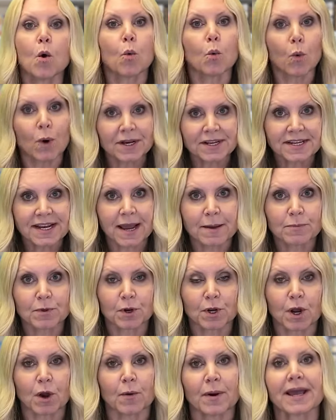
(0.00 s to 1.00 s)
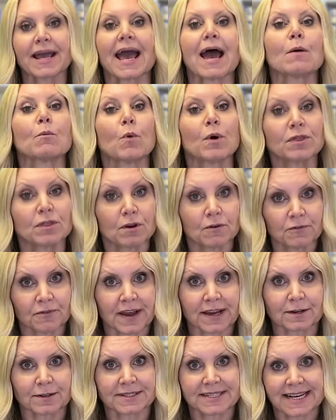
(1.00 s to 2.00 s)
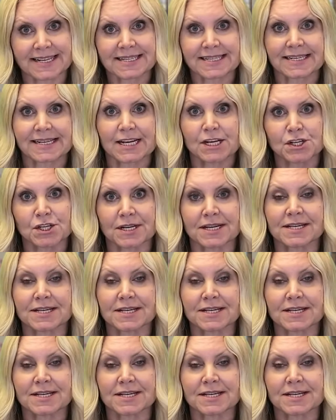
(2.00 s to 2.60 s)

what time they're going, and what their final destination